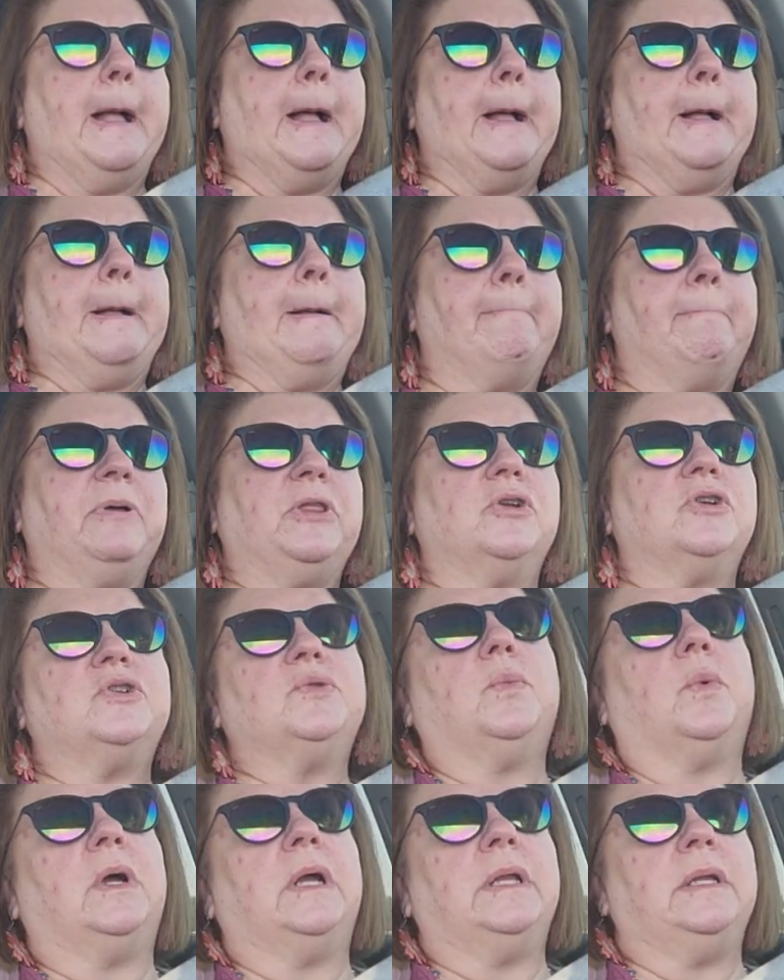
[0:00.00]
Um, but
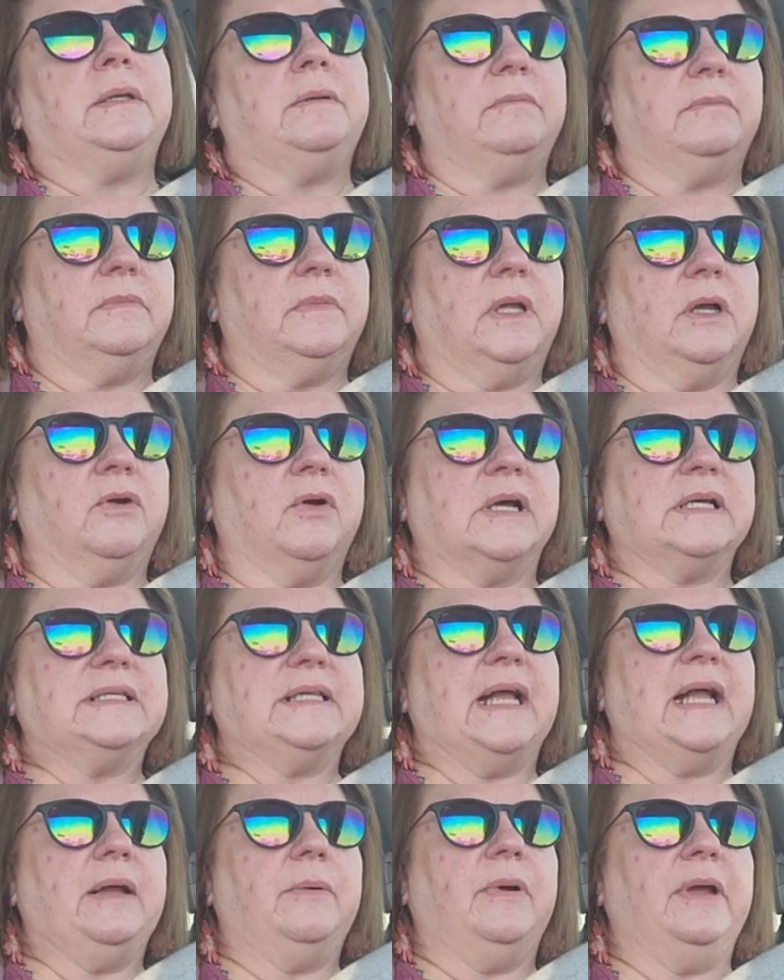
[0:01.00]
there's one across
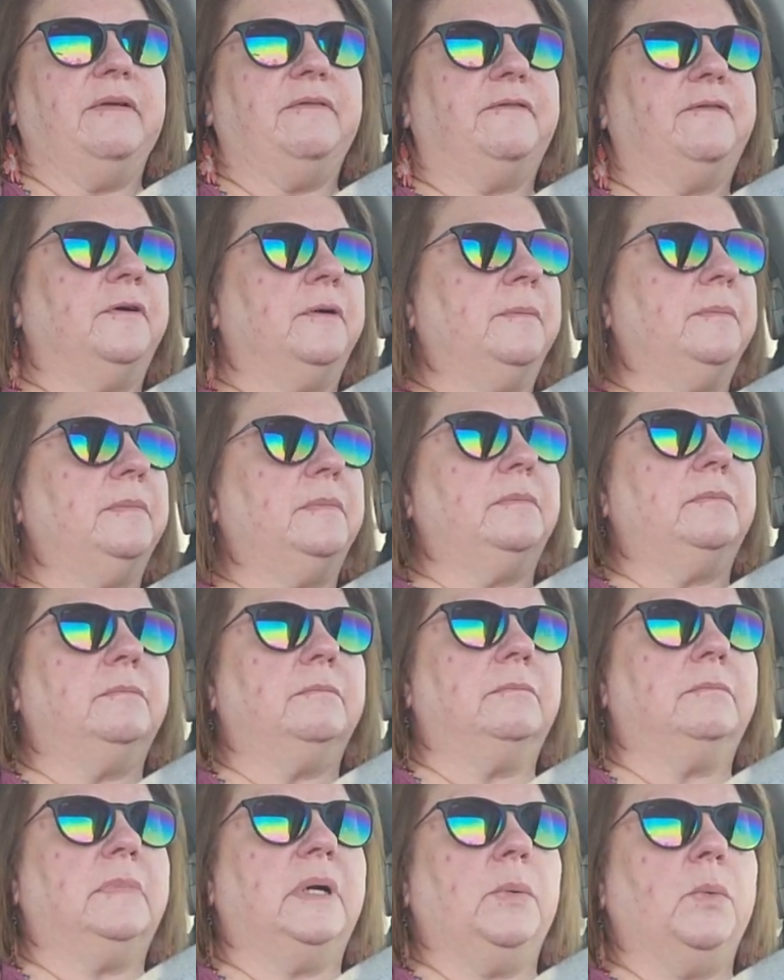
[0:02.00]
the highway from
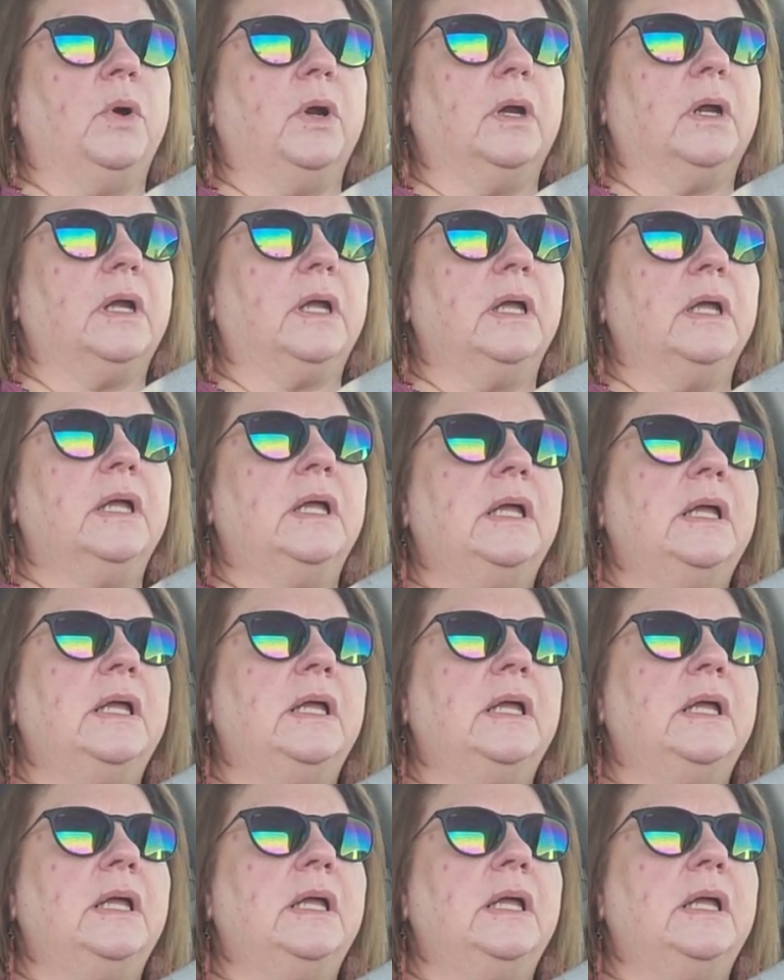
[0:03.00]
my work.